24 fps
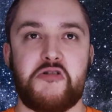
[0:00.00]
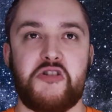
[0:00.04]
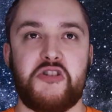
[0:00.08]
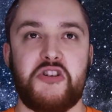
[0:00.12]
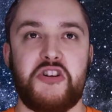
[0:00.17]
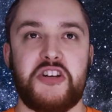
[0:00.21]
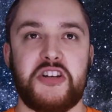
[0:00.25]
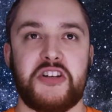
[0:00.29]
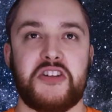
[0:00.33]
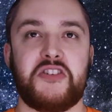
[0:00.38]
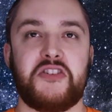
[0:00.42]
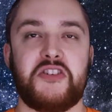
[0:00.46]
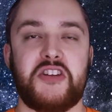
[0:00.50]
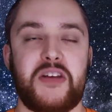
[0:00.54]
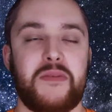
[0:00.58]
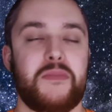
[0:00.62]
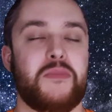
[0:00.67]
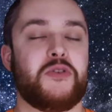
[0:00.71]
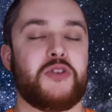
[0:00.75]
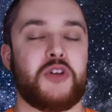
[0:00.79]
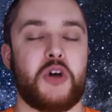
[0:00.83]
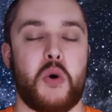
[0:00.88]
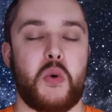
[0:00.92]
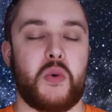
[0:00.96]
just
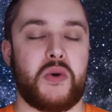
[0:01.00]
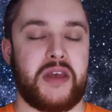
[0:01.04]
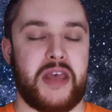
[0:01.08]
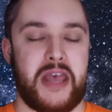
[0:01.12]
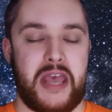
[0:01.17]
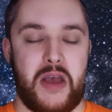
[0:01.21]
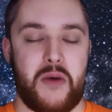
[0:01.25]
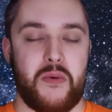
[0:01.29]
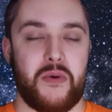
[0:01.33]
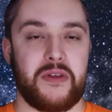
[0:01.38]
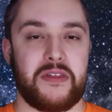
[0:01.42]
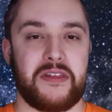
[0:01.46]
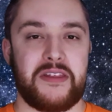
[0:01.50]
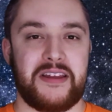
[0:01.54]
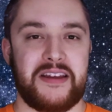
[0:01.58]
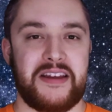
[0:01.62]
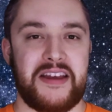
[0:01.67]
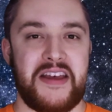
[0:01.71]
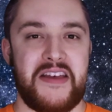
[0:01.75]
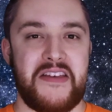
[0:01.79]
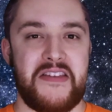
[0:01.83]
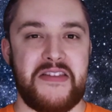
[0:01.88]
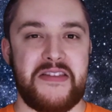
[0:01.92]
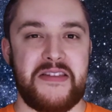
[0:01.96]
seems okay with it.
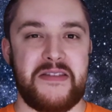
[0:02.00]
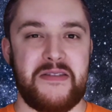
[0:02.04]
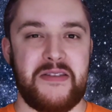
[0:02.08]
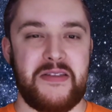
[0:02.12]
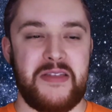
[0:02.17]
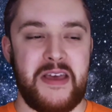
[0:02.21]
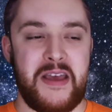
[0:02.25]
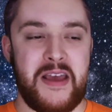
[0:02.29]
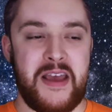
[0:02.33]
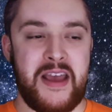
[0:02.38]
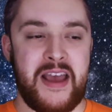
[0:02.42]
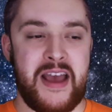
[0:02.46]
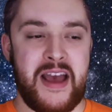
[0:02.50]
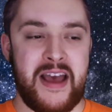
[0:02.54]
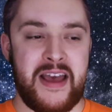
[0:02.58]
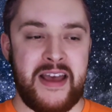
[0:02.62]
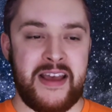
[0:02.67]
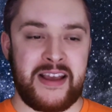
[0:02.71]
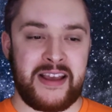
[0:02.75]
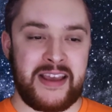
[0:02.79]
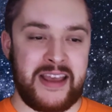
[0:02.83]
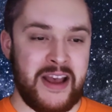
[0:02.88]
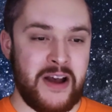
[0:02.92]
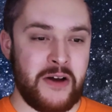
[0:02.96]
And they
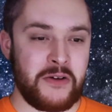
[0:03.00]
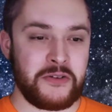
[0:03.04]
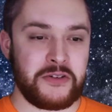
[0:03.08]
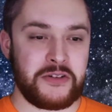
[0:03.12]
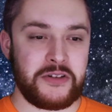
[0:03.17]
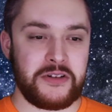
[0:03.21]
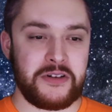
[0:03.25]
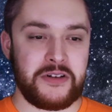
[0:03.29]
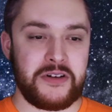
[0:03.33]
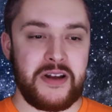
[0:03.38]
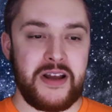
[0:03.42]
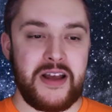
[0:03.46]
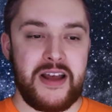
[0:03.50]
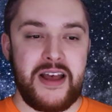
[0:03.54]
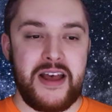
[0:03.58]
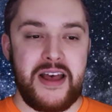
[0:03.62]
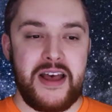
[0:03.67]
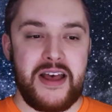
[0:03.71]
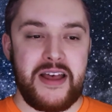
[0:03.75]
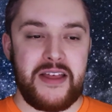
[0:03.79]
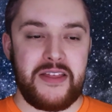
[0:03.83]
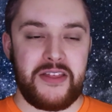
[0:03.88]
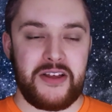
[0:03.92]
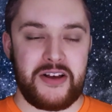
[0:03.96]
encounter
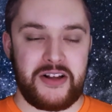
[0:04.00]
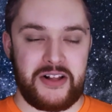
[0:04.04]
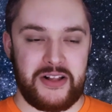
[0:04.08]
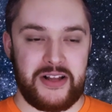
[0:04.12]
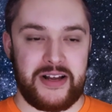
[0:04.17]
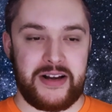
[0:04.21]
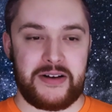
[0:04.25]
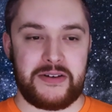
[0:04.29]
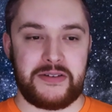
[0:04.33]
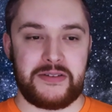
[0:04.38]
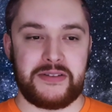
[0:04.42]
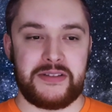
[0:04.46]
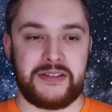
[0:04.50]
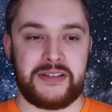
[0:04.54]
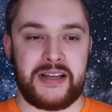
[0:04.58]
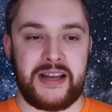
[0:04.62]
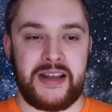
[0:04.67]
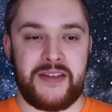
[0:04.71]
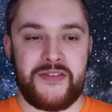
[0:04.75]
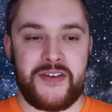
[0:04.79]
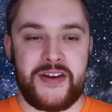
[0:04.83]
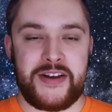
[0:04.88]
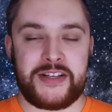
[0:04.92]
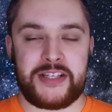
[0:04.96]
the clowns
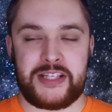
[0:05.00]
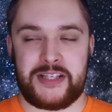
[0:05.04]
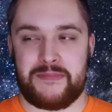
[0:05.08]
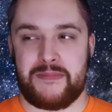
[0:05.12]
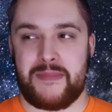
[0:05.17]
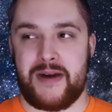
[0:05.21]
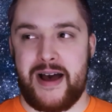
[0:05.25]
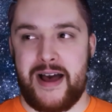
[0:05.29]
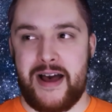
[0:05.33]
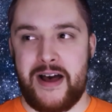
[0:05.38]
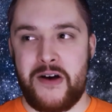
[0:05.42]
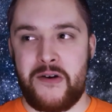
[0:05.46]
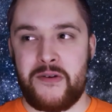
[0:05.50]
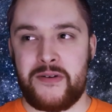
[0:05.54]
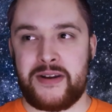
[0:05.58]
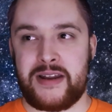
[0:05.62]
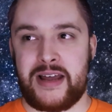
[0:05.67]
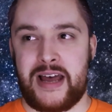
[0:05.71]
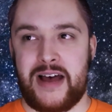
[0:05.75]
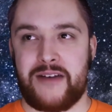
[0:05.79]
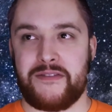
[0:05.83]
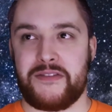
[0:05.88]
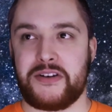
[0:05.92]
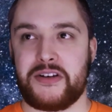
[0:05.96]
and they smile and
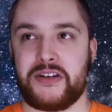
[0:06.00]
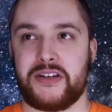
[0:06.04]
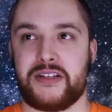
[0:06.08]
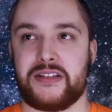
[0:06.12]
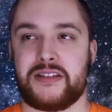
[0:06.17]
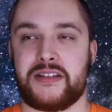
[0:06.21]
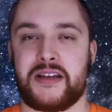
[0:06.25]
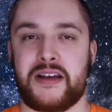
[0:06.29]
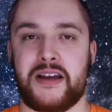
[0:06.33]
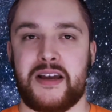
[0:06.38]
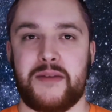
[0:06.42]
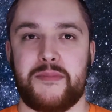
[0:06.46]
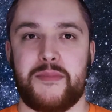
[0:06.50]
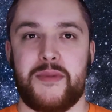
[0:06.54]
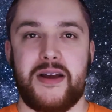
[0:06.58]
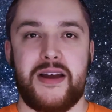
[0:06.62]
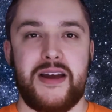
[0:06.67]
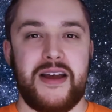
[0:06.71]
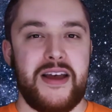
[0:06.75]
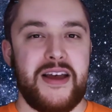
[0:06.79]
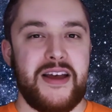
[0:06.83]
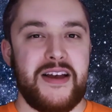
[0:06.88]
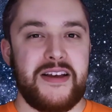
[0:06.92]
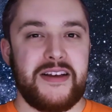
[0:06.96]
have a good time.
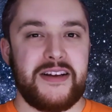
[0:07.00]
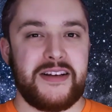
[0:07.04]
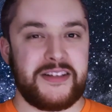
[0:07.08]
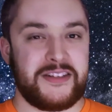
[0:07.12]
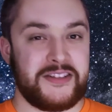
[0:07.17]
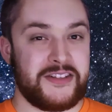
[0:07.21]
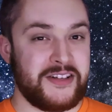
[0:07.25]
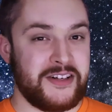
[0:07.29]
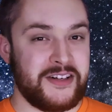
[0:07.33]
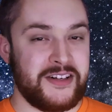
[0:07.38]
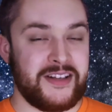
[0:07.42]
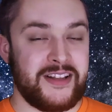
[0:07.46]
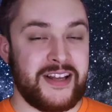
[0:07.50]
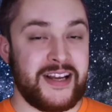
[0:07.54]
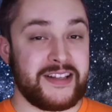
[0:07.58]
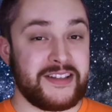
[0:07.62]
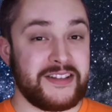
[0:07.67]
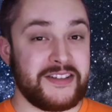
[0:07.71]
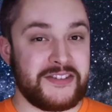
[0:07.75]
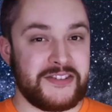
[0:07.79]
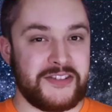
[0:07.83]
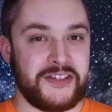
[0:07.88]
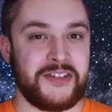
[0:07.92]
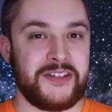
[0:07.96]
like
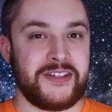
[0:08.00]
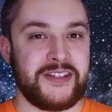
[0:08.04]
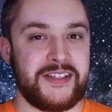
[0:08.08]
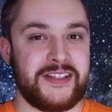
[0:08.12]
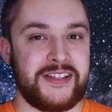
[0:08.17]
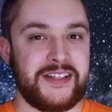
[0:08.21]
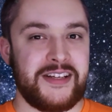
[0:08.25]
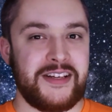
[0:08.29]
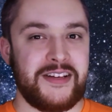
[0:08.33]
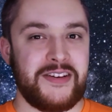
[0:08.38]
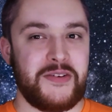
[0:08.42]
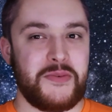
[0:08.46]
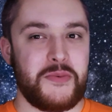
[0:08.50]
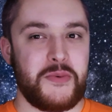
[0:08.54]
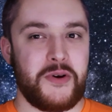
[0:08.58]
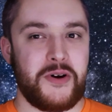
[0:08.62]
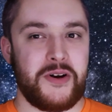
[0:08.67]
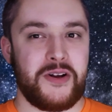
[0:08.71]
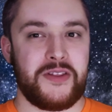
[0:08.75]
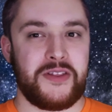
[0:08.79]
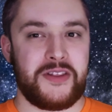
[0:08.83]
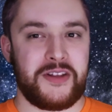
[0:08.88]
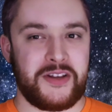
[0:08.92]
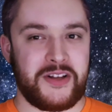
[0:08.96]
the certain scene
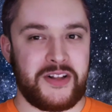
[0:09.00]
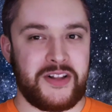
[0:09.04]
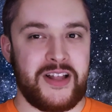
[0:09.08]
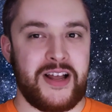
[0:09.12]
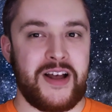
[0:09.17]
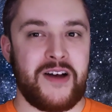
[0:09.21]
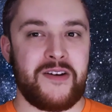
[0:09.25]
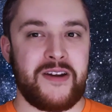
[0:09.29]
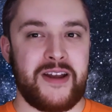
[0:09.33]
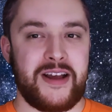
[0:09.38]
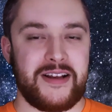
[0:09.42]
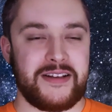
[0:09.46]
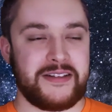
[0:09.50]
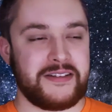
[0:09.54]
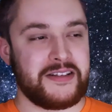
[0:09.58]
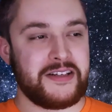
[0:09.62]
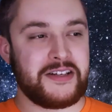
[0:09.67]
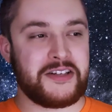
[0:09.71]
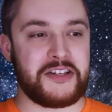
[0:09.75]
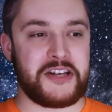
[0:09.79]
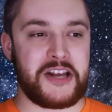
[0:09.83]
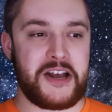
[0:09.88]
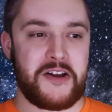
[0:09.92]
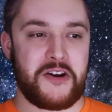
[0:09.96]
where the clown has the
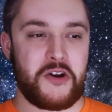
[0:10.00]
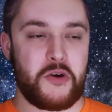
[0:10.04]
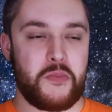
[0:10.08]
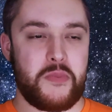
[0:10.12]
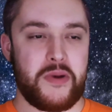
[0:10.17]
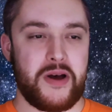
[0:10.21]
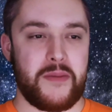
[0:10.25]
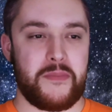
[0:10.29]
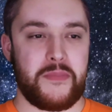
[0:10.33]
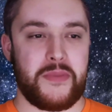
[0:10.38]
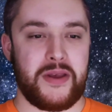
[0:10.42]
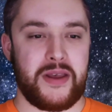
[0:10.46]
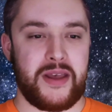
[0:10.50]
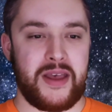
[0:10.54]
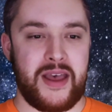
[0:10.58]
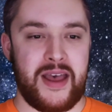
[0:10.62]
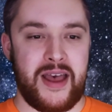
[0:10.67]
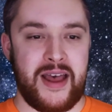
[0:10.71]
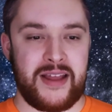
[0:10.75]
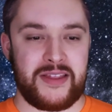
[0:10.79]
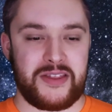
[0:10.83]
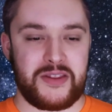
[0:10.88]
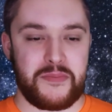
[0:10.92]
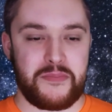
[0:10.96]
shadow puppet
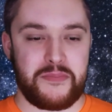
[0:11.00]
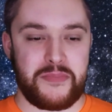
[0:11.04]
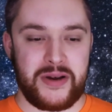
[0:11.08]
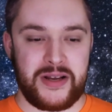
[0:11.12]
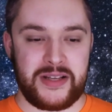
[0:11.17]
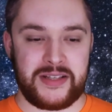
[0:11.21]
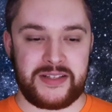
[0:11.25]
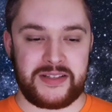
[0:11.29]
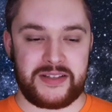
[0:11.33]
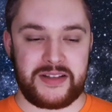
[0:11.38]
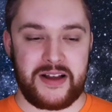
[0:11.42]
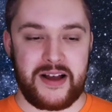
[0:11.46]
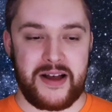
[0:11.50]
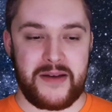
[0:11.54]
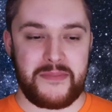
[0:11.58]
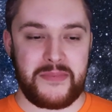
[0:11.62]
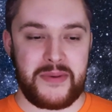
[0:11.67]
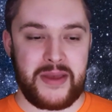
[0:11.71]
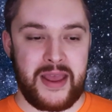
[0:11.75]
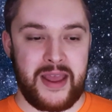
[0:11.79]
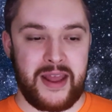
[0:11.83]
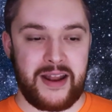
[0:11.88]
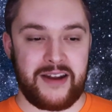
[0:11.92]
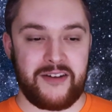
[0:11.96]
at the bus stop
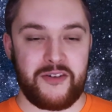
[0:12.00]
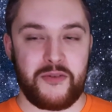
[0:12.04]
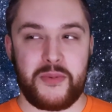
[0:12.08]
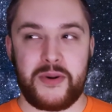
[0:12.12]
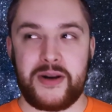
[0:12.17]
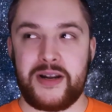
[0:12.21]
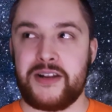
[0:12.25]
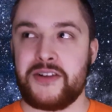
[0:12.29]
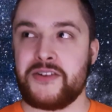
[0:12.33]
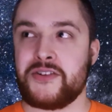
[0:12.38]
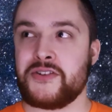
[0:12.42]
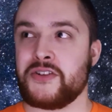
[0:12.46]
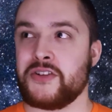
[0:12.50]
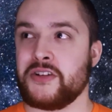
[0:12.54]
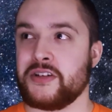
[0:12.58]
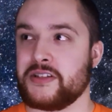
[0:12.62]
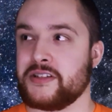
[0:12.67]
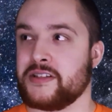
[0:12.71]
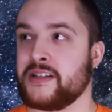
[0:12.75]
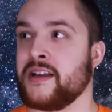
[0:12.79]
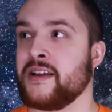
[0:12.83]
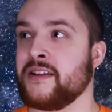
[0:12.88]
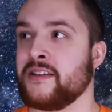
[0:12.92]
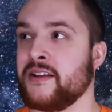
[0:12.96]
and everybody just
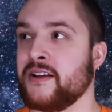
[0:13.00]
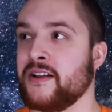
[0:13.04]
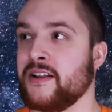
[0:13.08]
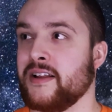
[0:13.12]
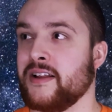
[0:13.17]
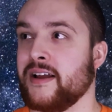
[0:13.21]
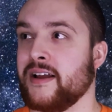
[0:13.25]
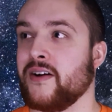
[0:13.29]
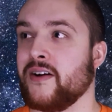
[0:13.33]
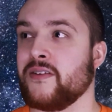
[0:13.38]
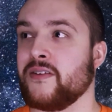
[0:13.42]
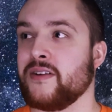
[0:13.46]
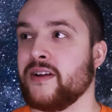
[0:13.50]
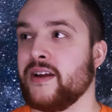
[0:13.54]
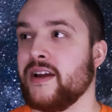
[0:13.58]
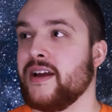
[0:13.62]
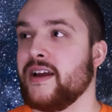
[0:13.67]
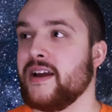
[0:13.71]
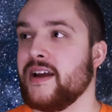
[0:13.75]
looks at the clown